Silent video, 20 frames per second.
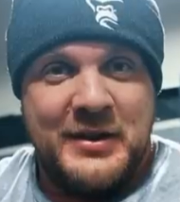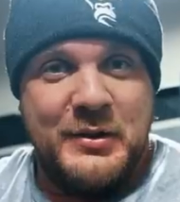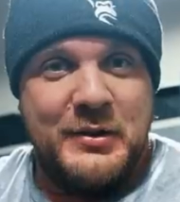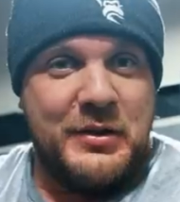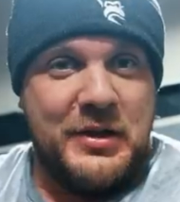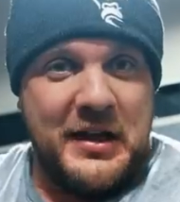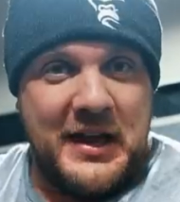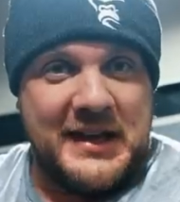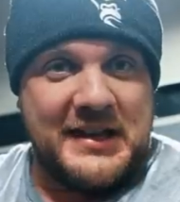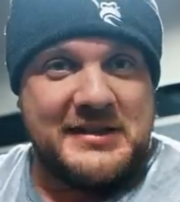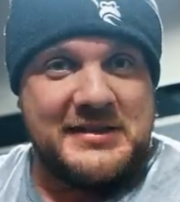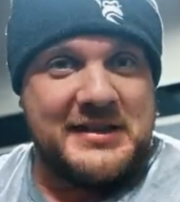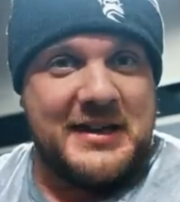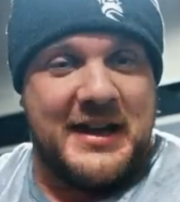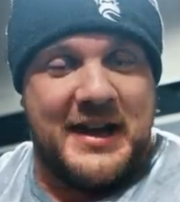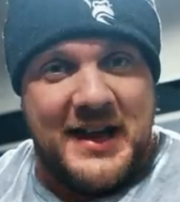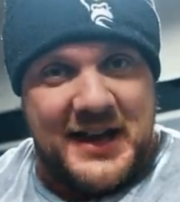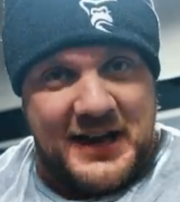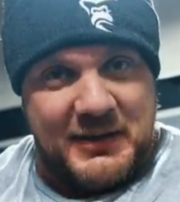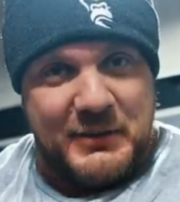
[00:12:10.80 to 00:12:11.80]
Who thinks that
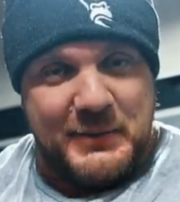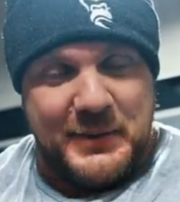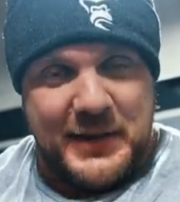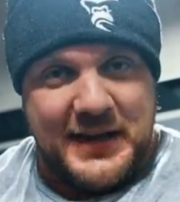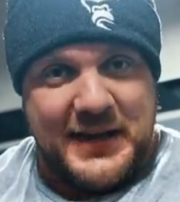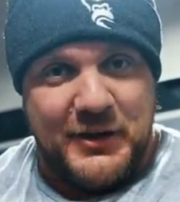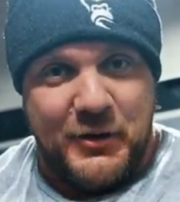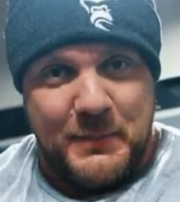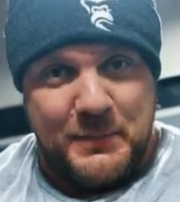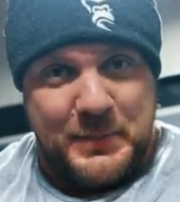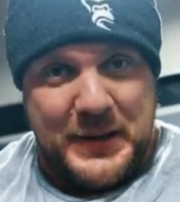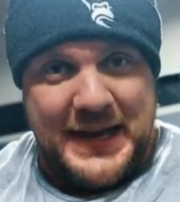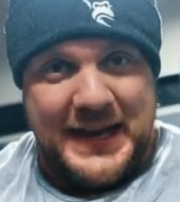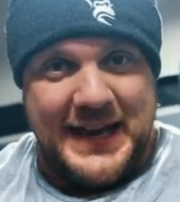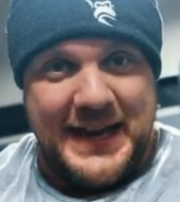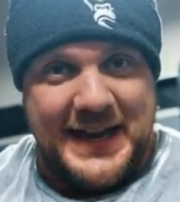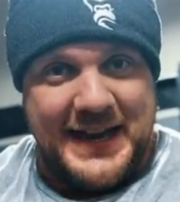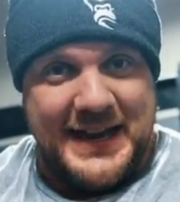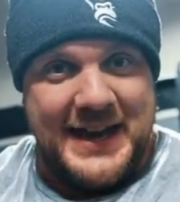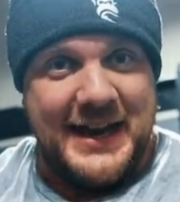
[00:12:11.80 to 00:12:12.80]
Harry will be
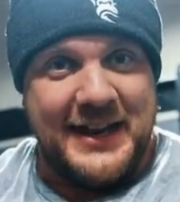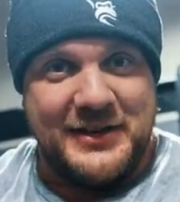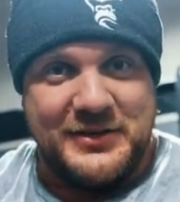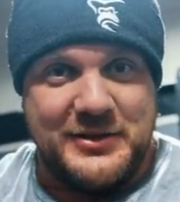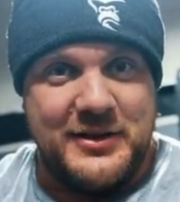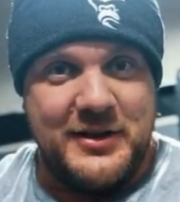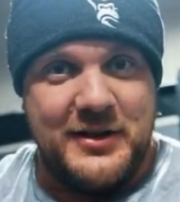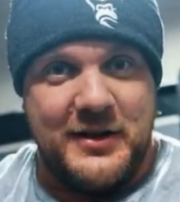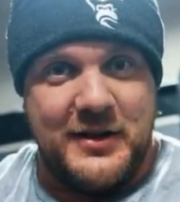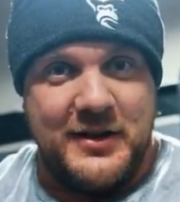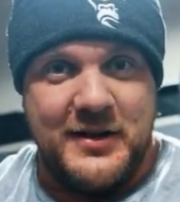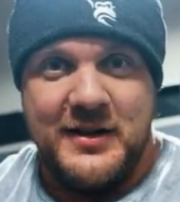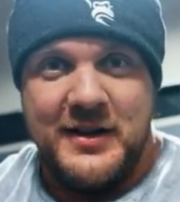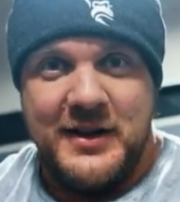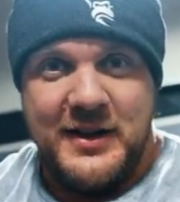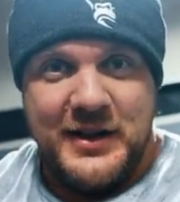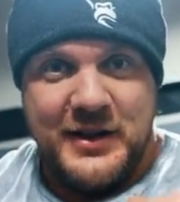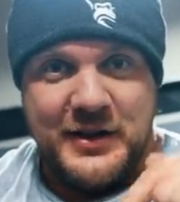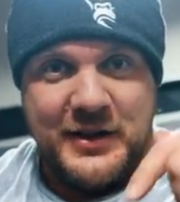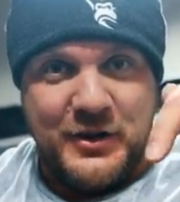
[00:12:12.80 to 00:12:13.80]
competing next year?
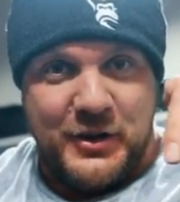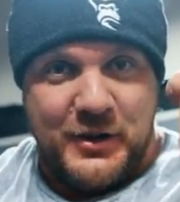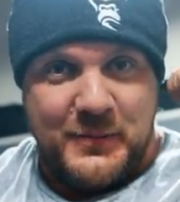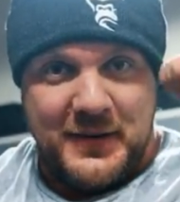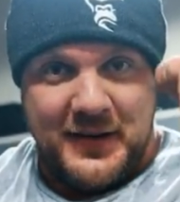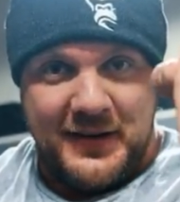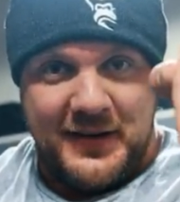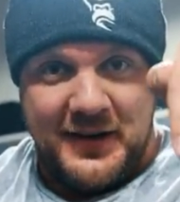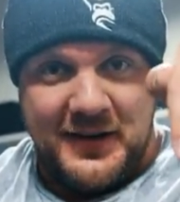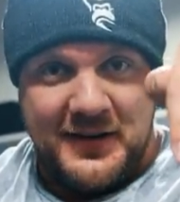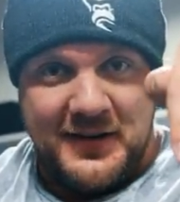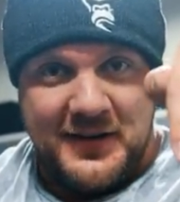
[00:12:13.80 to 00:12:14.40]
Comment